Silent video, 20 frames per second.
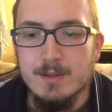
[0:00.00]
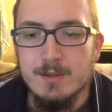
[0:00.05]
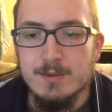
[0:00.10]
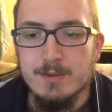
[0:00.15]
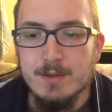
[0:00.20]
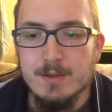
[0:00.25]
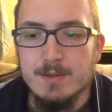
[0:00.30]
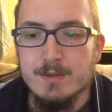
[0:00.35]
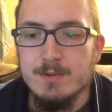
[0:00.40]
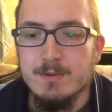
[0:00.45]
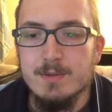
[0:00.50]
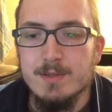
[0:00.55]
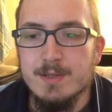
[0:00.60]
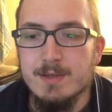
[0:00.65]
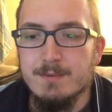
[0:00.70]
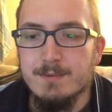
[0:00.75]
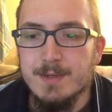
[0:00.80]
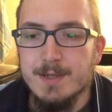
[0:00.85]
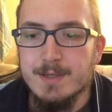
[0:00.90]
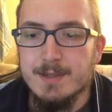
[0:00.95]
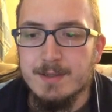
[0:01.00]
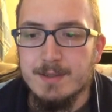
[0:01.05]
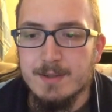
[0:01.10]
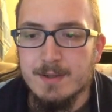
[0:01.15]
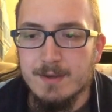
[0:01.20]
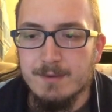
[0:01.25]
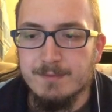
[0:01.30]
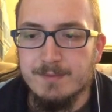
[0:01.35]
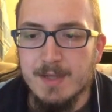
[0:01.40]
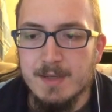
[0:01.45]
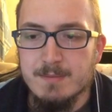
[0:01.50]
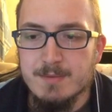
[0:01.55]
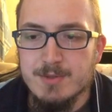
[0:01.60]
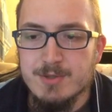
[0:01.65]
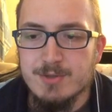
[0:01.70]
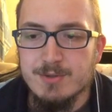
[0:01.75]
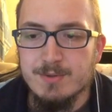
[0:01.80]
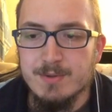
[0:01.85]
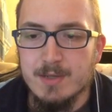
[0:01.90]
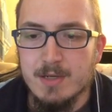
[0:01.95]
You are duly aware of
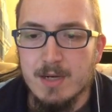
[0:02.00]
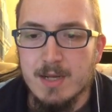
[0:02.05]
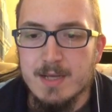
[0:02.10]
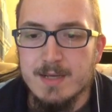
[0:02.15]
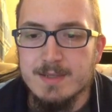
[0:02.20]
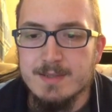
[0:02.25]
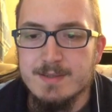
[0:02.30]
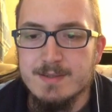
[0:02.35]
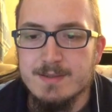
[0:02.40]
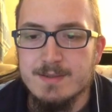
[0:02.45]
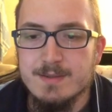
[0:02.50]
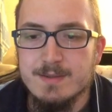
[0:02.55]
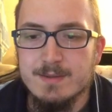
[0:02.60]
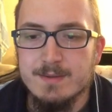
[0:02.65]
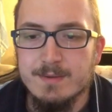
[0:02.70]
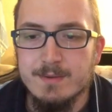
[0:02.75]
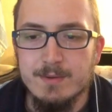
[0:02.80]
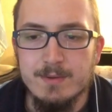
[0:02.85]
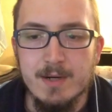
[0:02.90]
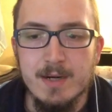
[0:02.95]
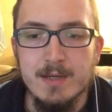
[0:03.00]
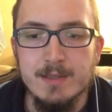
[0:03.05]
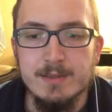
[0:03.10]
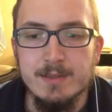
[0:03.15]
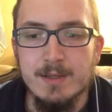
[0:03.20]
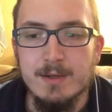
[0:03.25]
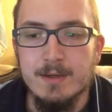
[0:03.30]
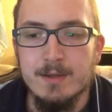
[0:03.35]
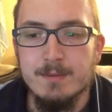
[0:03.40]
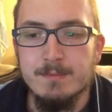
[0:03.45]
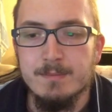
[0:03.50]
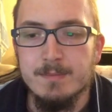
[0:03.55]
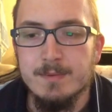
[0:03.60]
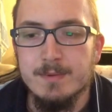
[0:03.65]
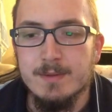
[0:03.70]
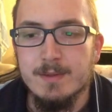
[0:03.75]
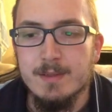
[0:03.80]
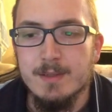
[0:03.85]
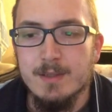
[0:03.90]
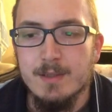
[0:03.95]
damage to your legs, your right
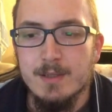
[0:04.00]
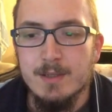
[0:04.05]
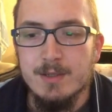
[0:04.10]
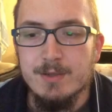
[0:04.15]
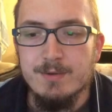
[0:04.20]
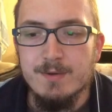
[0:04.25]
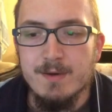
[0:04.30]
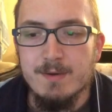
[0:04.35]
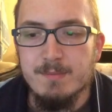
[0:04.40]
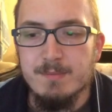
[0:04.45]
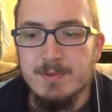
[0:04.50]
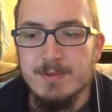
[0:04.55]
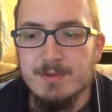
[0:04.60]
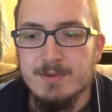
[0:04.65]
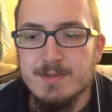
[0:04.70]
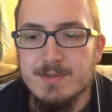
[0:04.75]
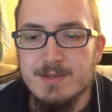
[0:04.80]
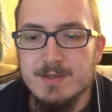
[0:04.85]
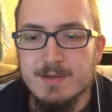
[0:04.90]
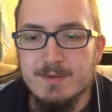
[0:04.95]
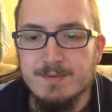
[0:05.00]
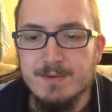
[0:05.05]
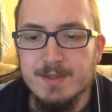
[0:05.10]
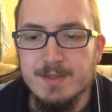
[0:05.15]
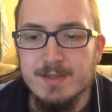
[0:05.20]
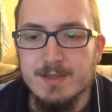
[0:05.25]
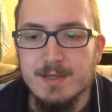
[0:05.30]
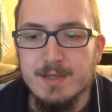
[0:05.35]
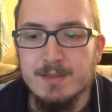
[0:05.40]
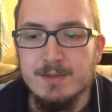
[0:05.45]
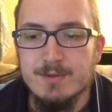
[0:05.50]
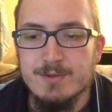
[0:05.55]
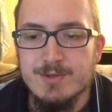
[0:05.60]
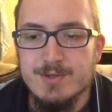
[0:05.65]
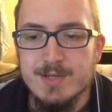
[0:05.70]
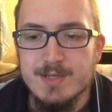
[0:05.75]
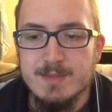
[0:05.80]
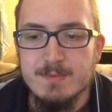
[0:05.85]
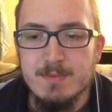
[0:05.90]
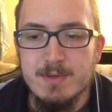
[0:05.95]
arm. You have been reserving
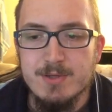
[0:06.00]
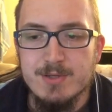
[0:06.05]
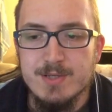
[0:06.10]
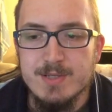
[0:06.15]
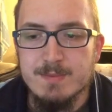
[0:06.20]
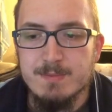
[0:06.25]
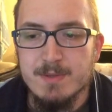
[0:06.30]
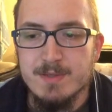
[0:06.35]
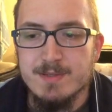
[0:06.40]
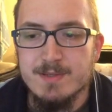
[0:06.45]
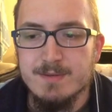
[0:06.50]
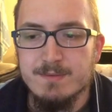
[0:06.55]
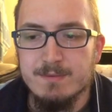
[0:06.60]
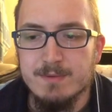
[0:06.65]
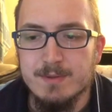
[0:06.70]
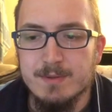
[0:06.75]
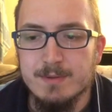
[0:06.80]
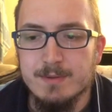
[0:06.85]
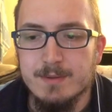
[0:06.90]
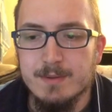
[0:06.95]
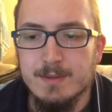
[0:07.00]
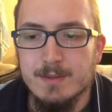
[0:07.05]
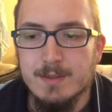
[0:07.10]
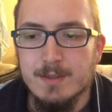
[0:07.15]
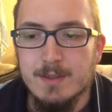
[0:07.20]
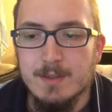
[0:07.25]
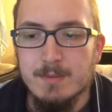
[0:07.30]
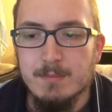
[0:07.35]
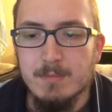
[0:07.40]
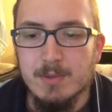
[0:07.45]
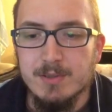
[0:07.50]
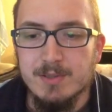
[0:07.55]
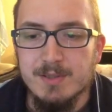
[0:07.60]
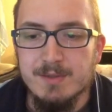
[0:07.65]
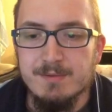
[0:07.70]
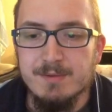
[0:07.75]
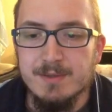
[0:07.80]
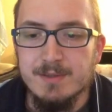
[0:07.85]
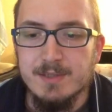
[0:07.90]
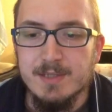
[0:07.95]
energy as much as possible, but
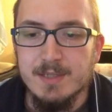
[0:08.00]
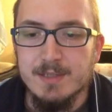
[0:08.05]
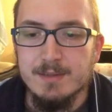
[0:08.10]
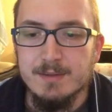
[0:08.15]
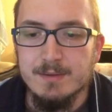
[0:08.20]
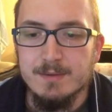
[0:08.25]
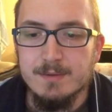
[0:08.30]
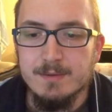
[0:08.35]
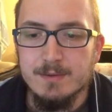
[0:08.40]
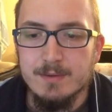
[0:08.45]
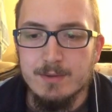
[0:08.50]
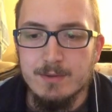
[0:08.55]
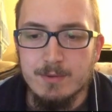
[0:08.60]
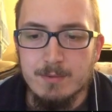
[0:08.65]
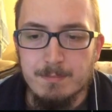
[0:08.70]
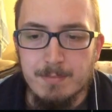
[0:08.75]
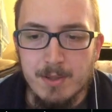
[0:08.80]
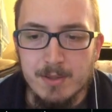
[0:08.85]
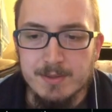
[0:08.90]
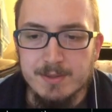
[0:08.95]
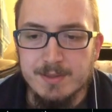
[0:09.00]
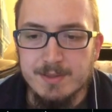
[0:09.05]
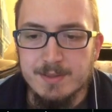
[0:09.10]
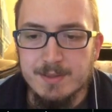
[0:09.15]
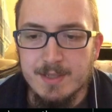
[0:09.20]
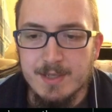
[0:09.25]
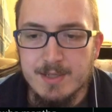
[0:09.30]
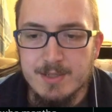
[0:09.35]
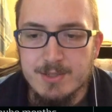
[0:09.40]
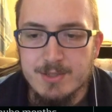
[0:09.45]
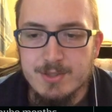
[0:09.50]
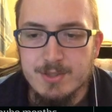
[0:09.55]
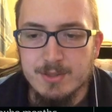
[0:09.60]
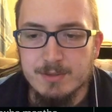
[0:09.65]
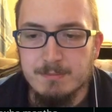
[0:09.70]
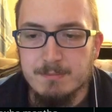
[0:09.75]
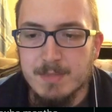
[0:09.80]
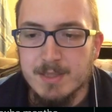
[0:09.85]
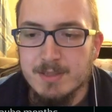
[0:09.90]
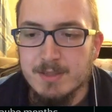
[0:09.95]
even then, your body has
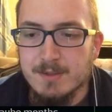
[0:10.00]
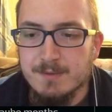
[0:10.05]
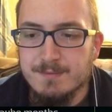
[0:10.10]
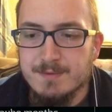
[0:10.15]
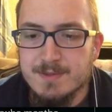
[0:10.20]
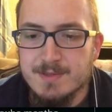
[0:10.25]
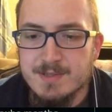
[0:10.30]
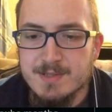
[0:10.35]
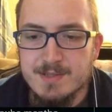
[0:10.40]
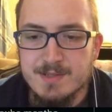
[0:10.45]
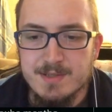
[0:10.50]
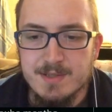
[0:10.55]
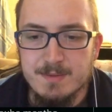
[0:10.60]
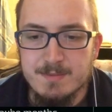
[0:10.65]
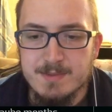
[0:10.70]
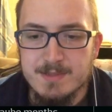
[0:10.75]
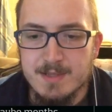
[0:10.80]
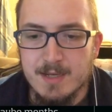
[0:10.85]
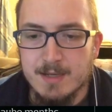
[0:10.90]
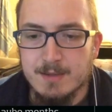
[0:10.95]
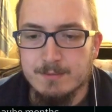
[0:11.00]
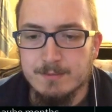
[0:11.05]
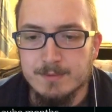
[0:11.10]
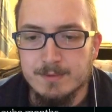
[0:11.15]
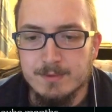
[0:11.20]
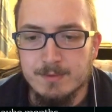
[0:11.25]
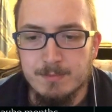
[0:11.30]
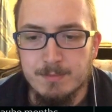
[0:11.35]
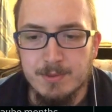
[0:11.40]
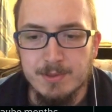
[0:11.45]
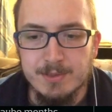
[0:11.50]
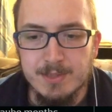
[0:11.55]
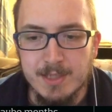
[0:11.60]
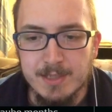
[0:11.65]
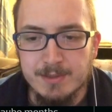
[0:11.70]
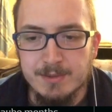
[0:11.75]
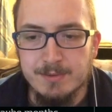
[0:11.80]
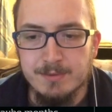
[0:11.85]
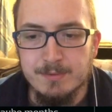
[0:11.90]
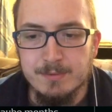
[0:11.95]
shut many of its systems down to
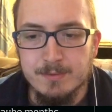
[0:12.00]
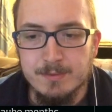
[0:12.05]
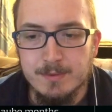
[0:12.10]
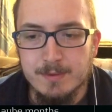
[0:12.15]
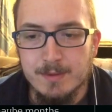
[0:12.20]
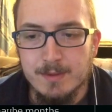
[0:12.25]
protect you.